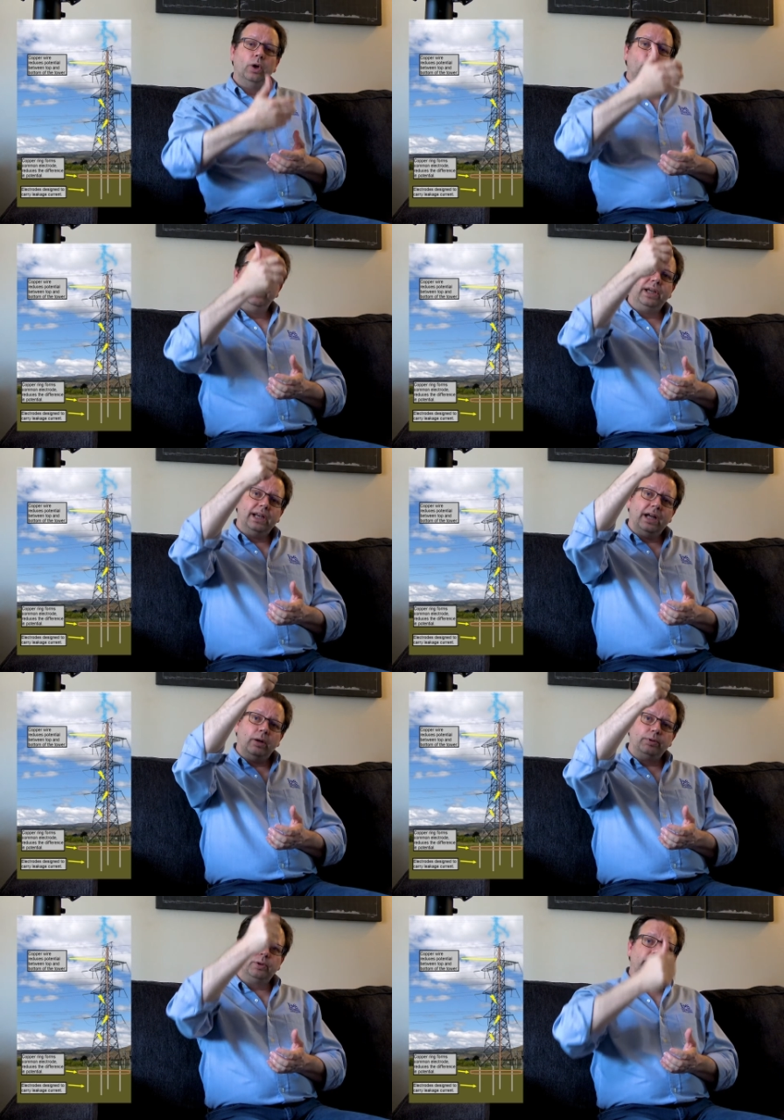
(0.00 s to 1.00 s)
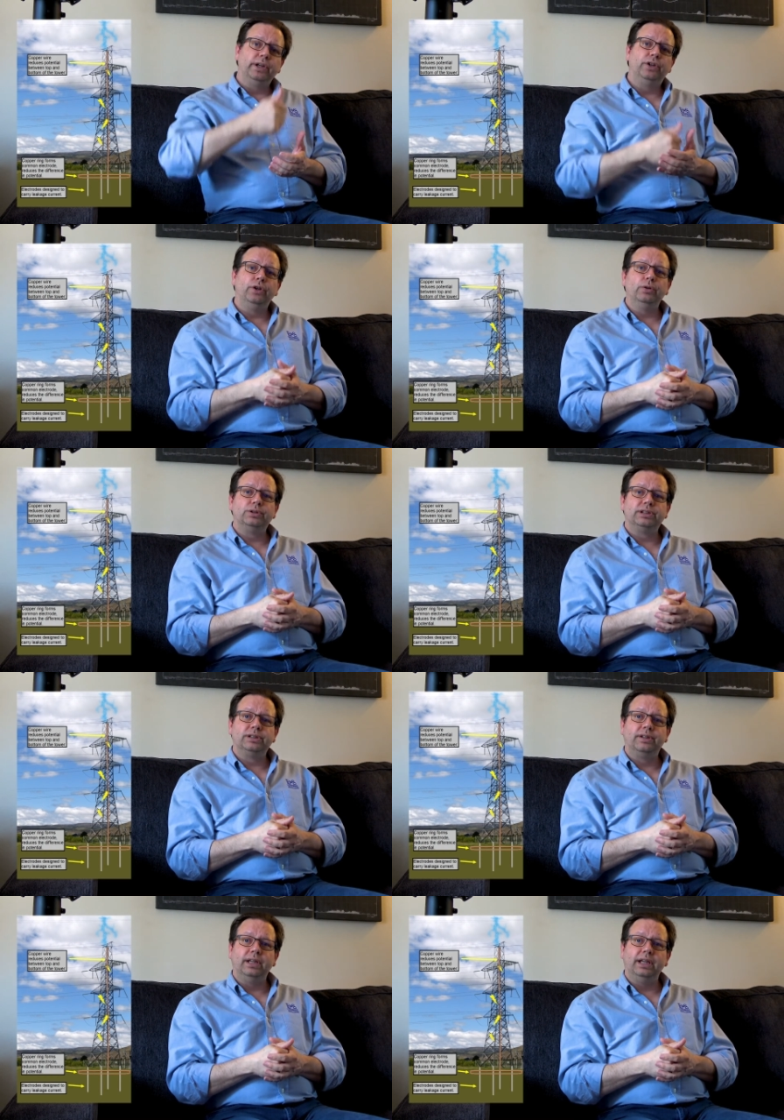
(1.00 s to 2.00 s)
we can help to
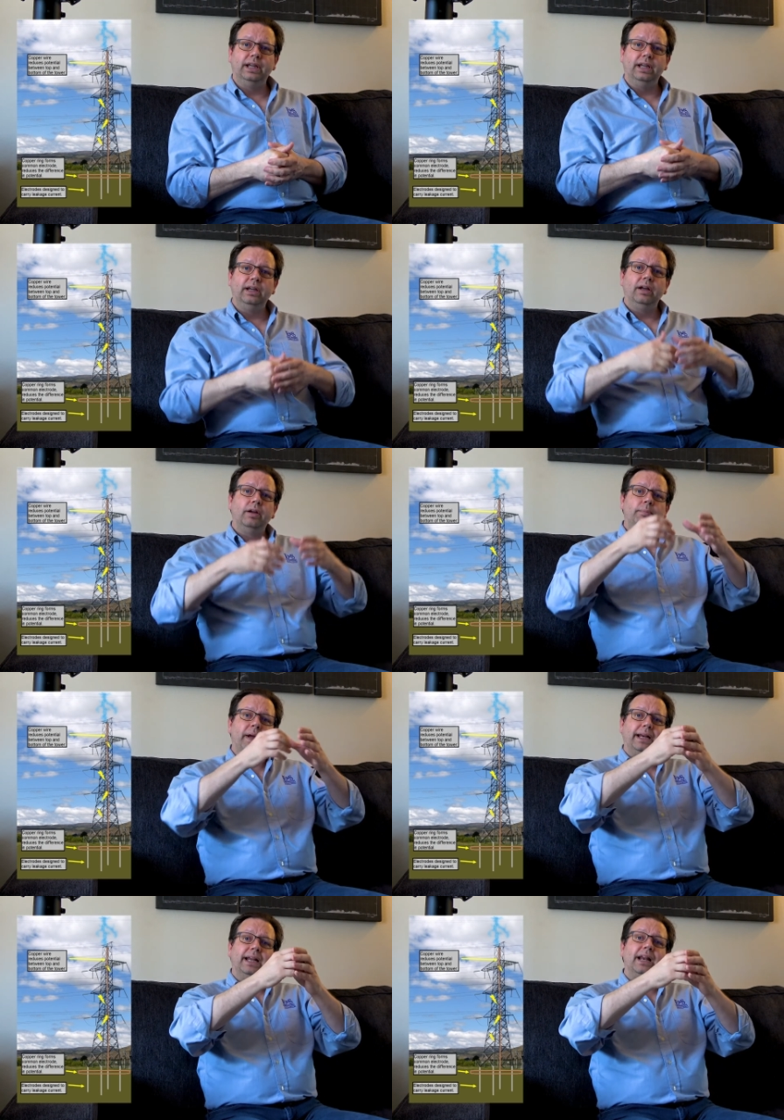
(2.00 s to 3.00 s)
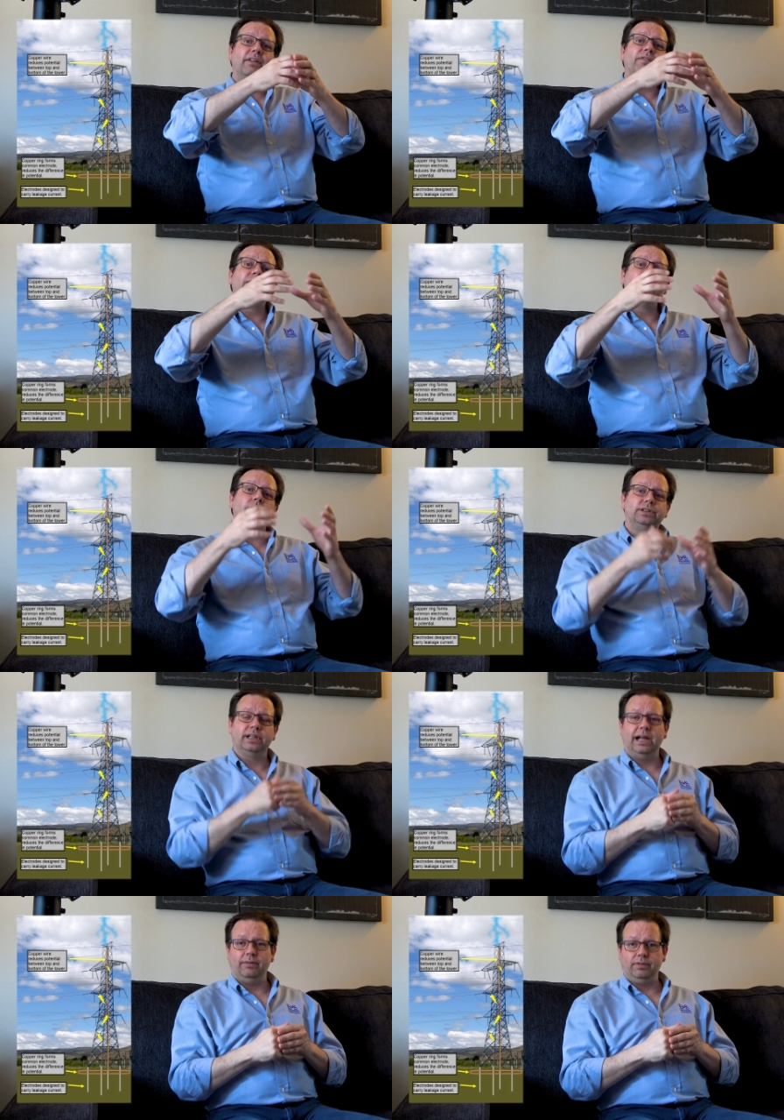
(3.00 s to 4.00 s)
reduce the magnetic fields
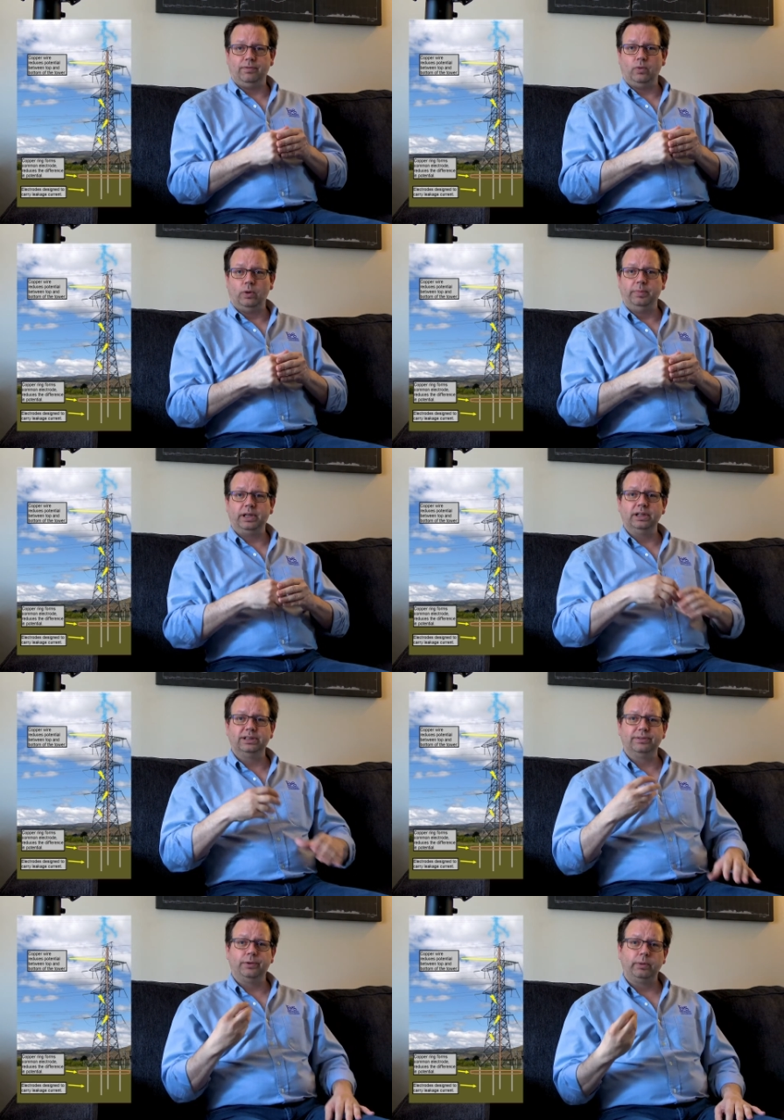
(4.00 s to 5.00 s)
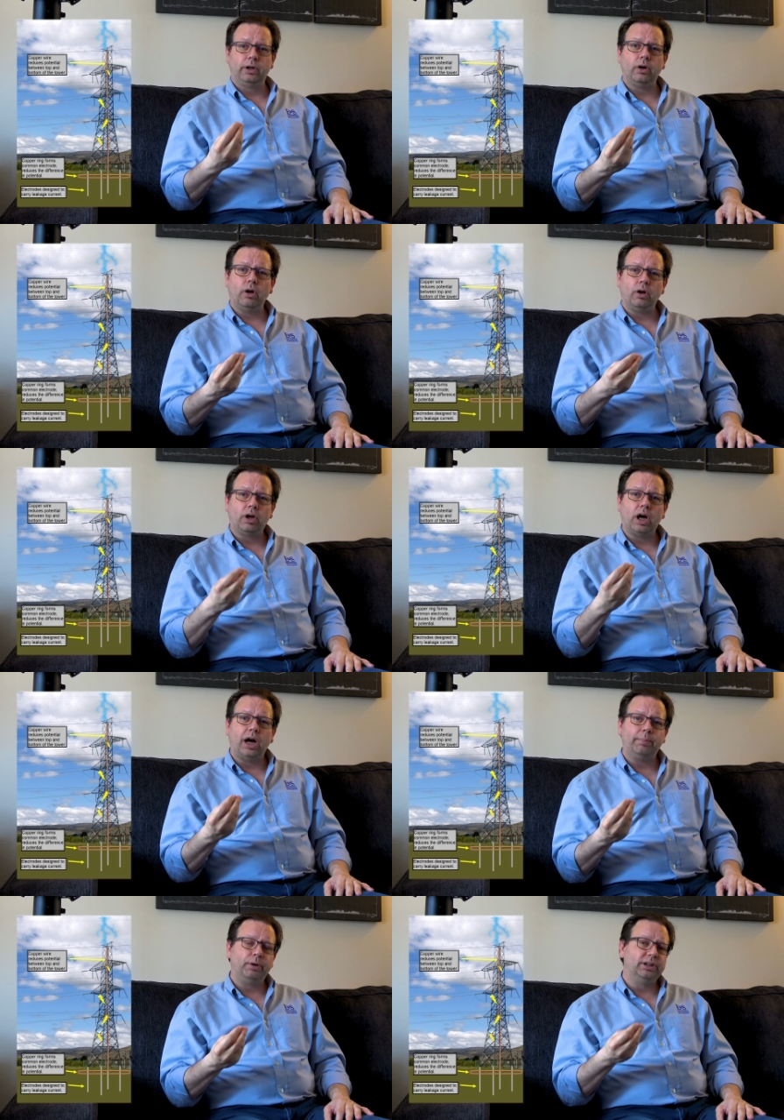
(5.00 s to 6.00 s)
that have to form because if you recall
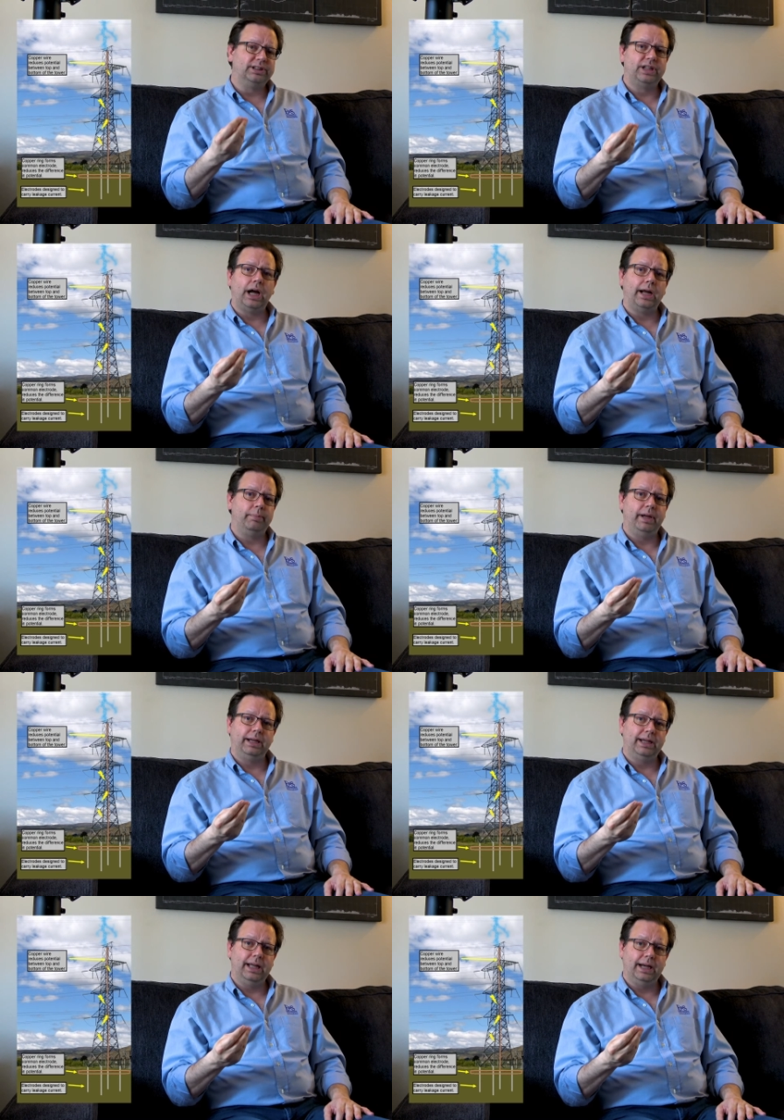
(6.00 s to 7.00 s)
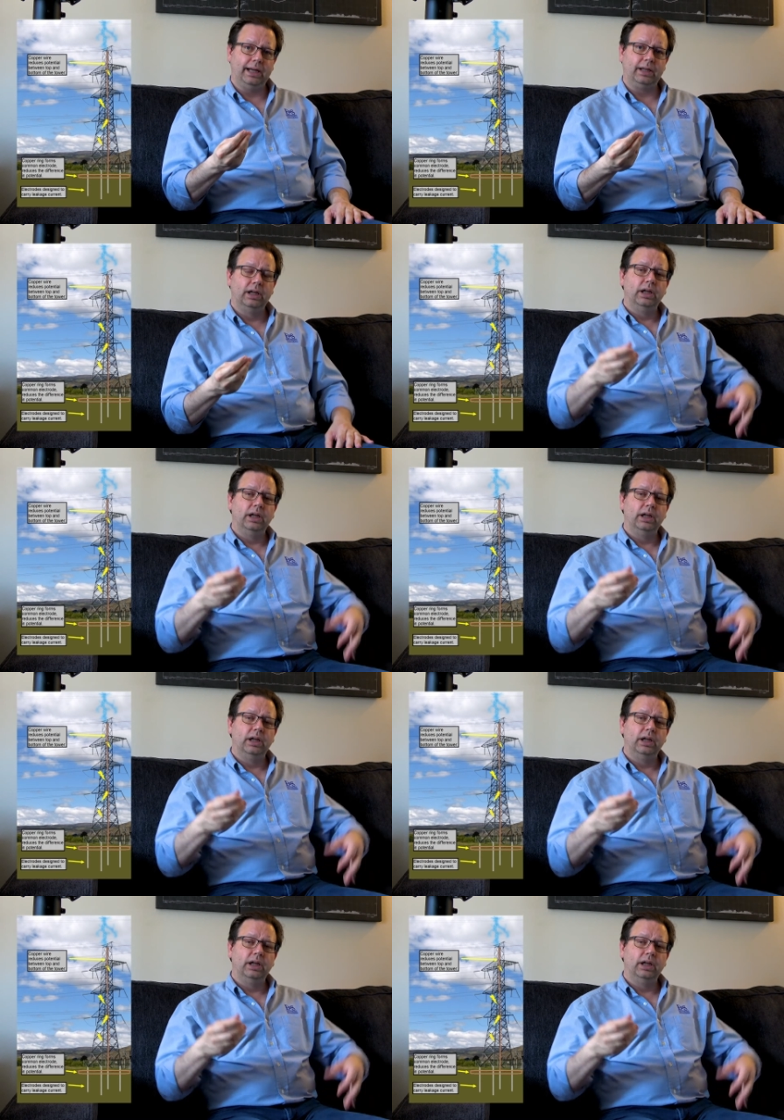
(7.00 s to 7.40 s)
copper is diamagnetic